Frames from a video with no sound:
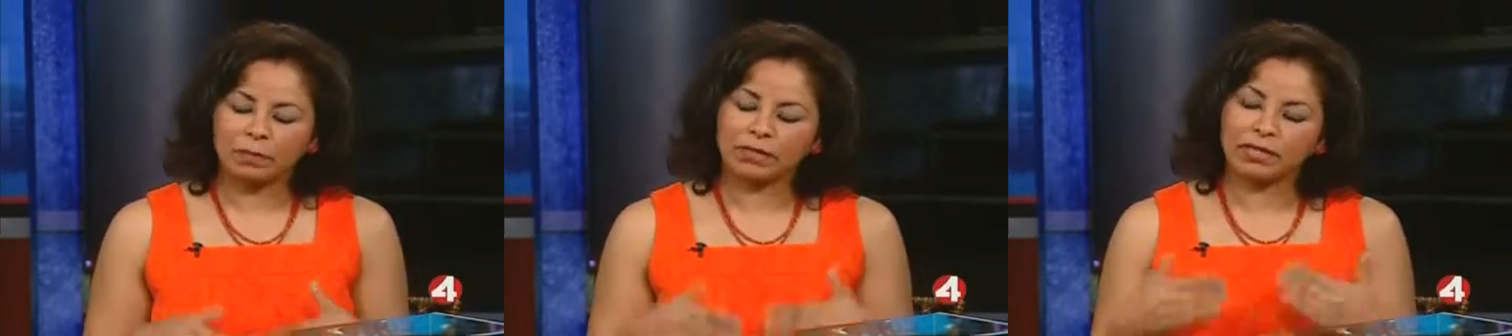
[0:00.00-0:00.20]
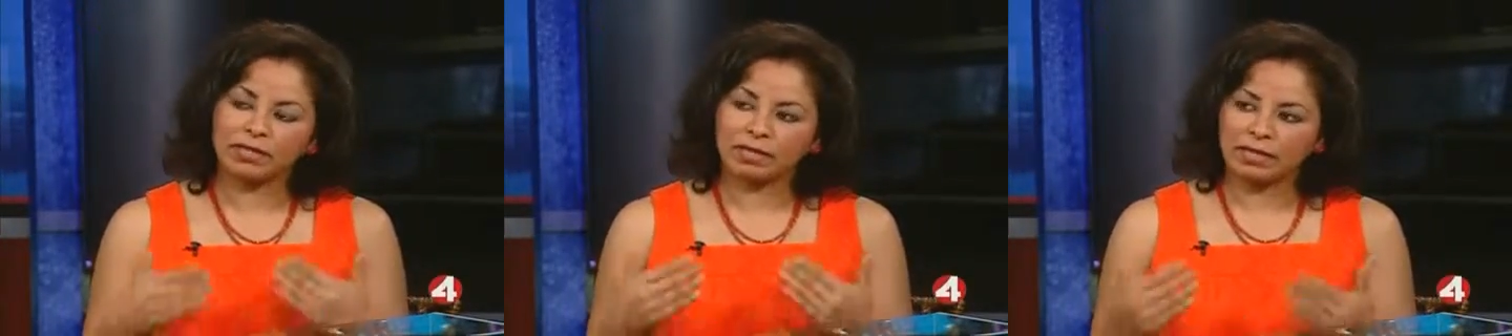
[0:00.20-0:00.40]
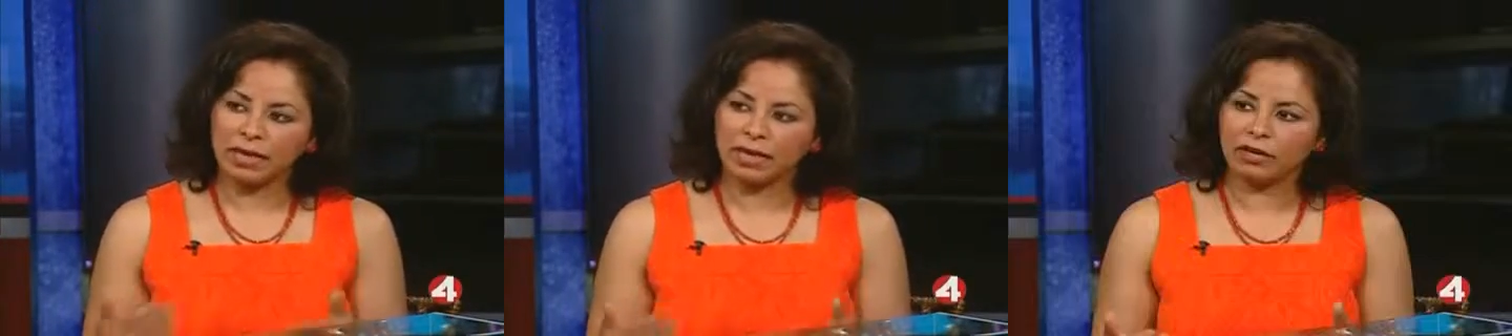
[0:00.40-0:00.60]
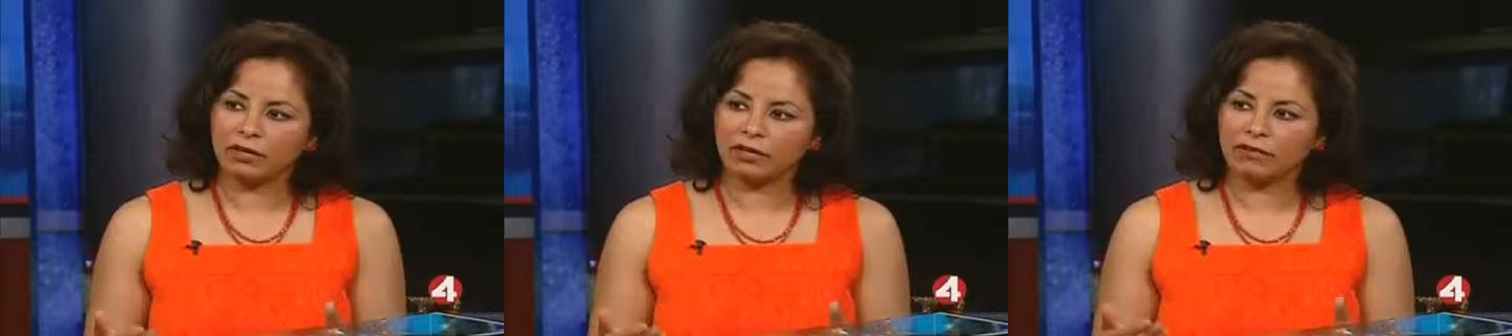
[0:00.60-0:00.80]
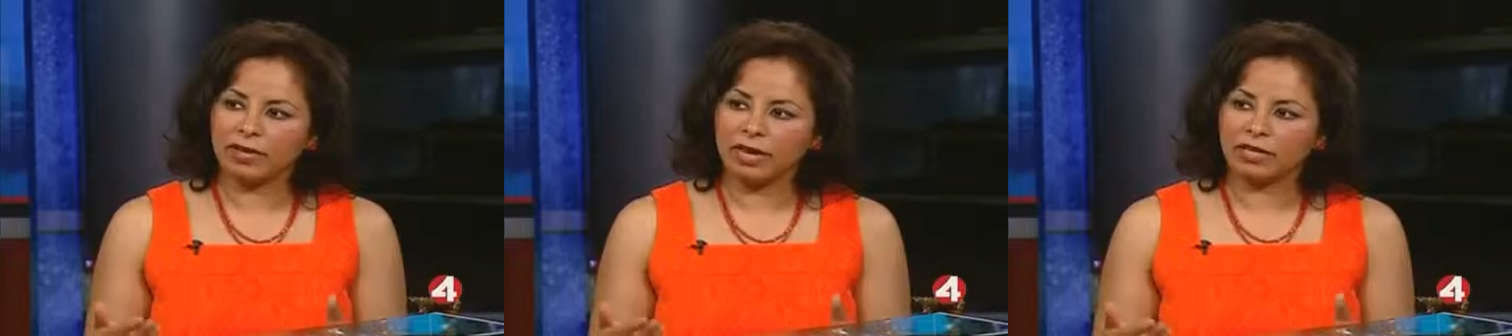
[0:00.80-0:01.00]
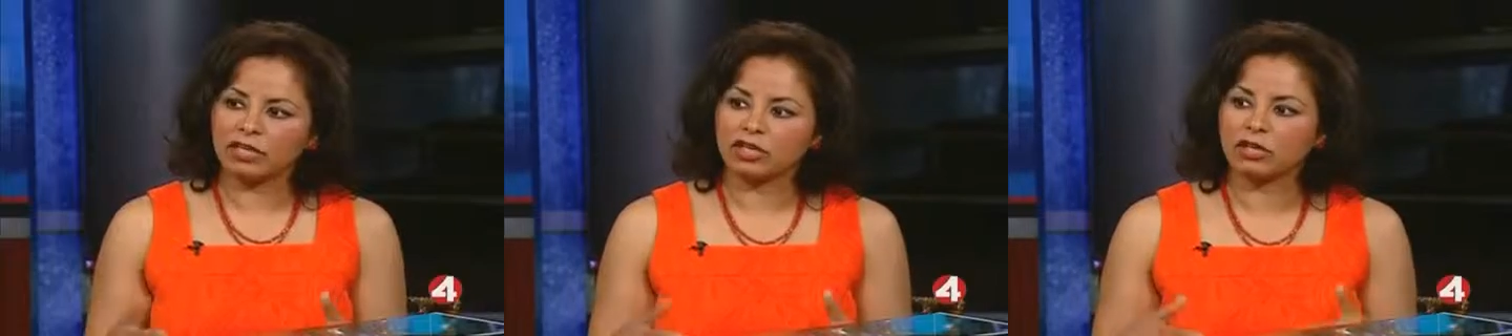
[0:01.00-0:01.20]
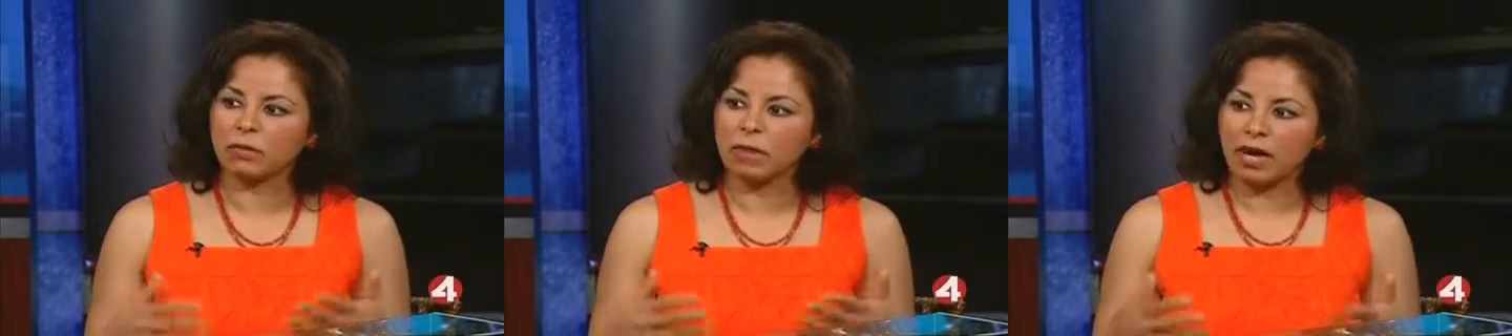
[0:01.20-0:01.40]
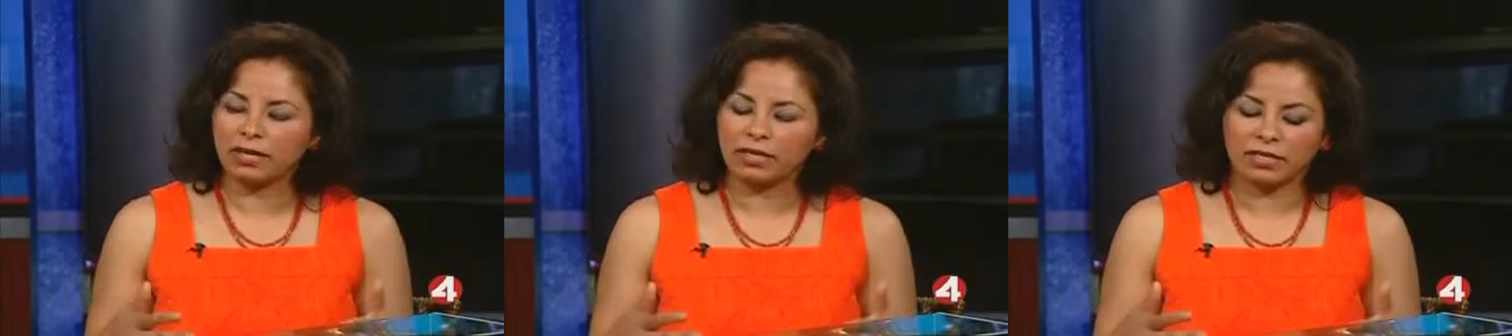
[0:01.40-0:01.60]
But then the later effect is
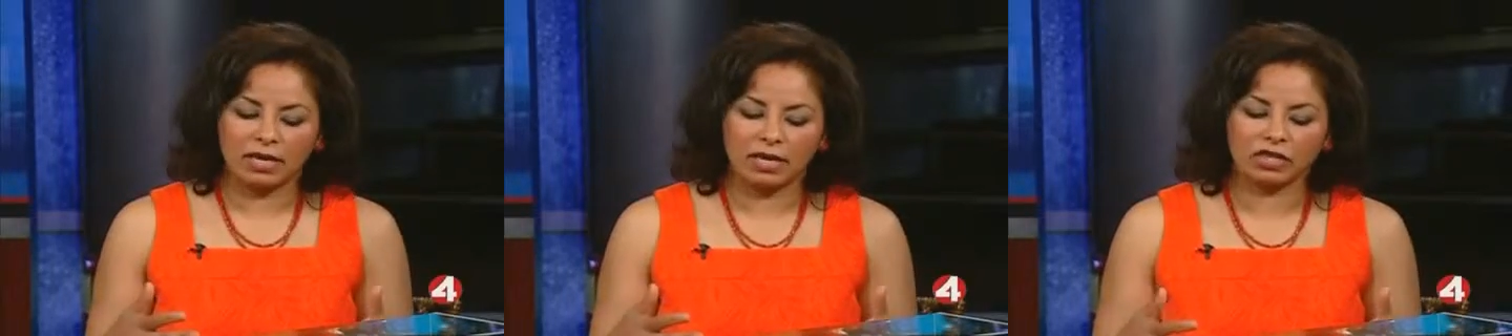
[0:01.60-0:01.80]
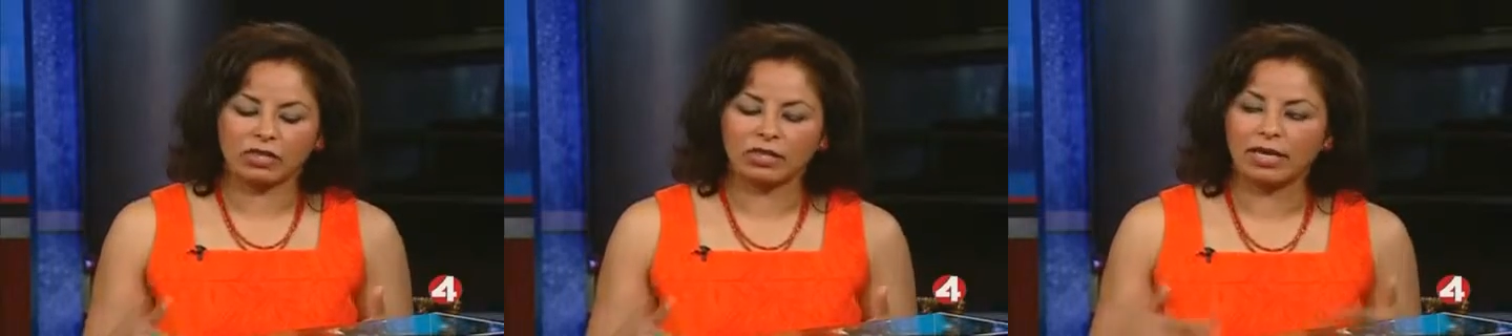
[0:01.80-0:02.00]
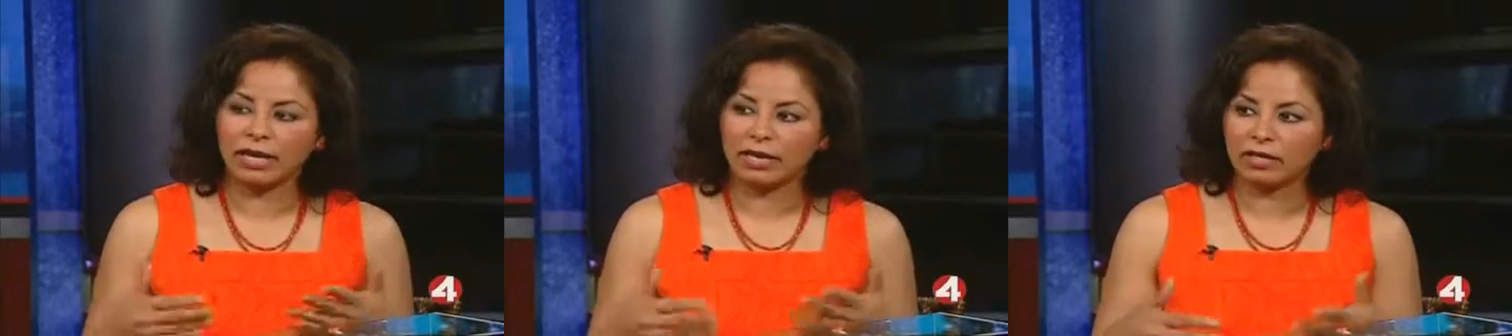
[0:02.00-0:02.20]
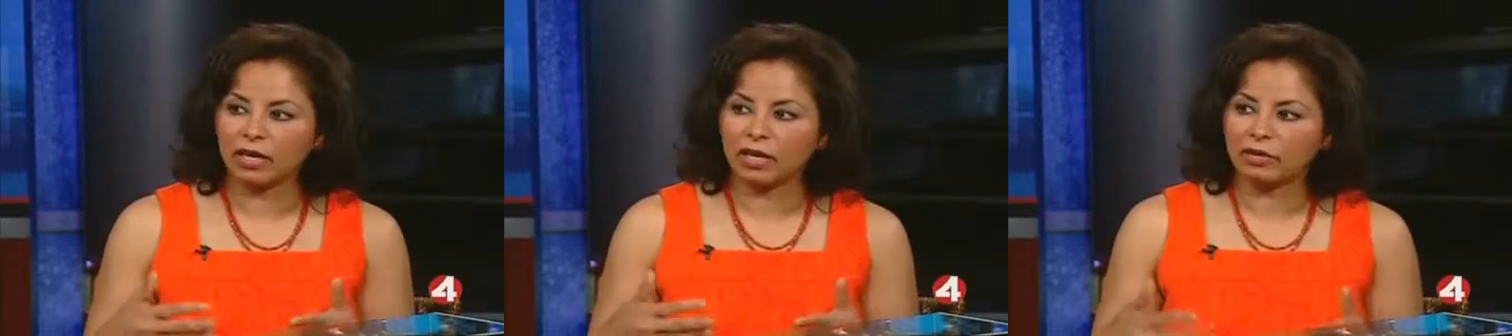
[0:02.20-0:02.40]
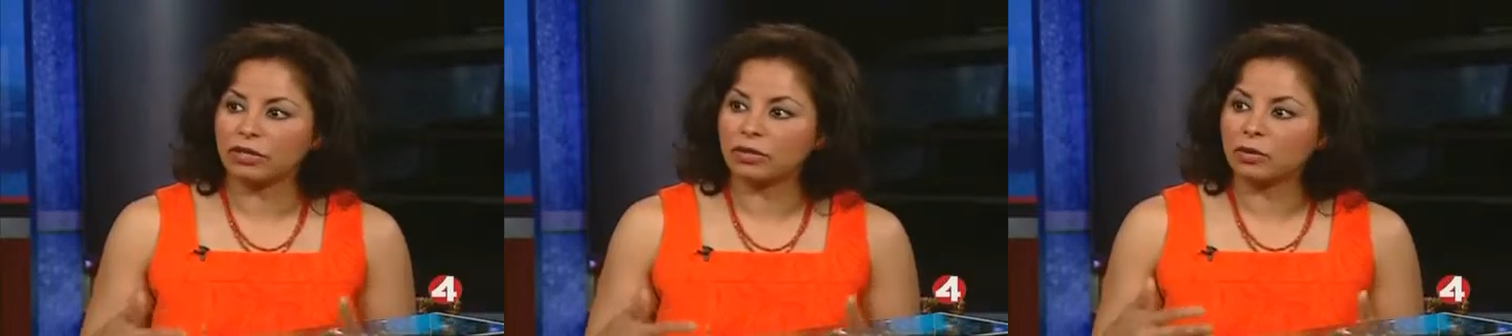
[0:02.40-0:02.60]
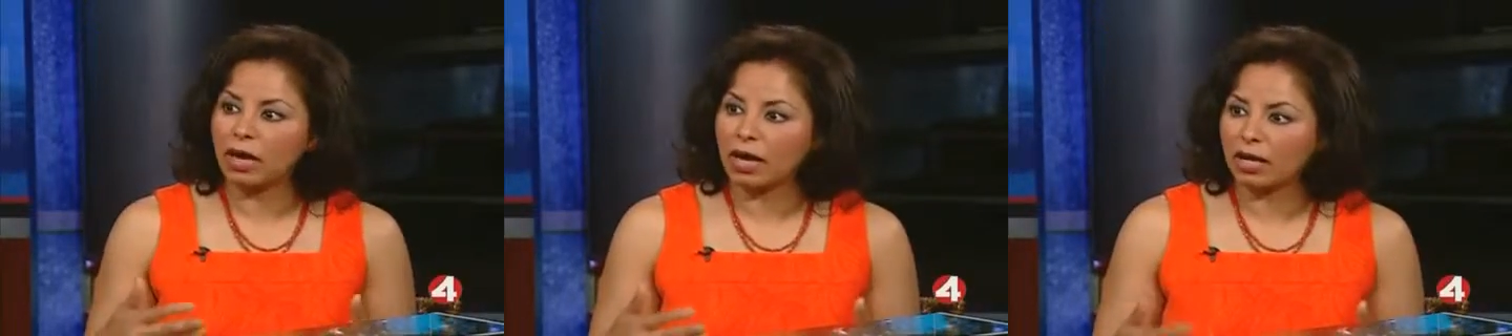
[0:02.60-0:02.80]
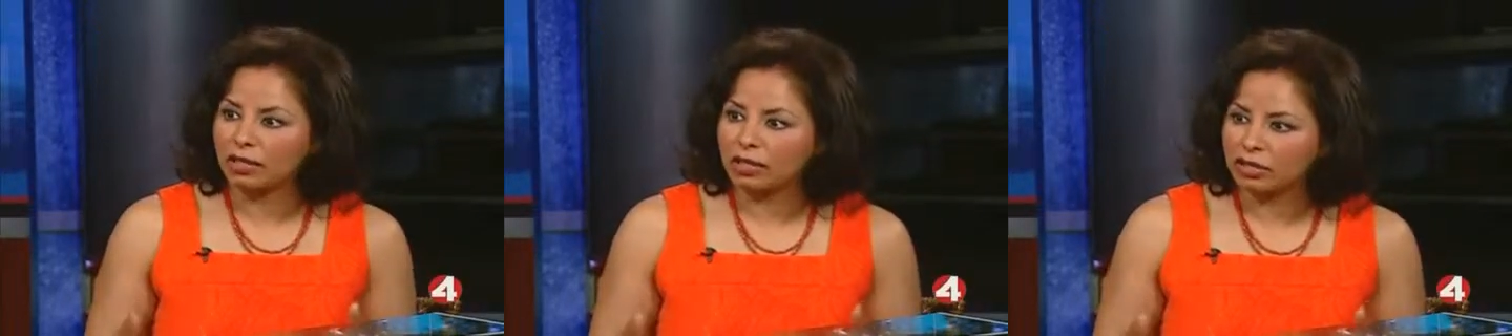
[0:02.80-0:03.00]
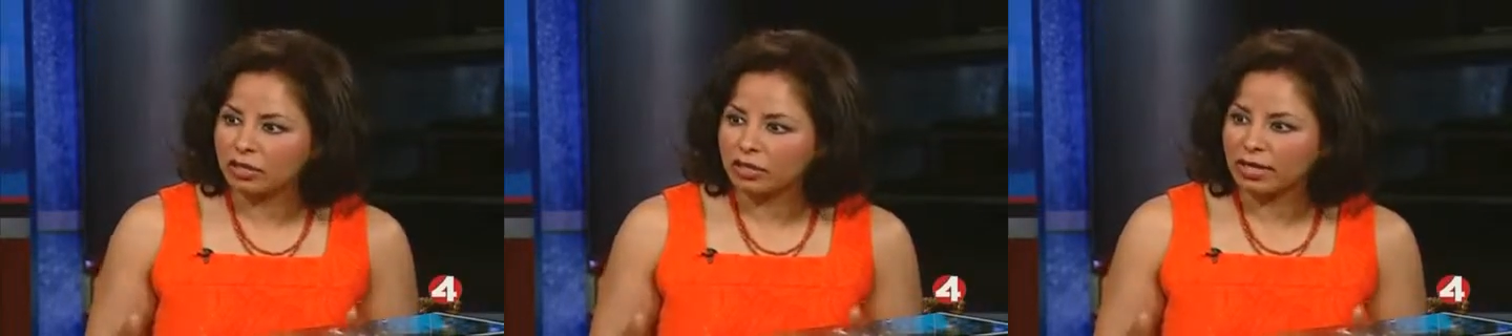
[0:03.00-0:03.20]
your body is actually laying down new
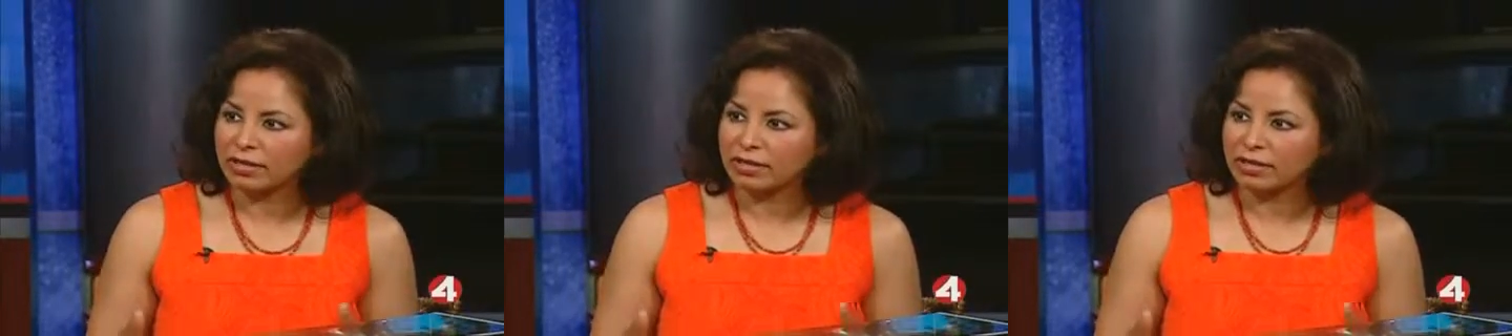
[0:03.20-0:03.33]
collagen,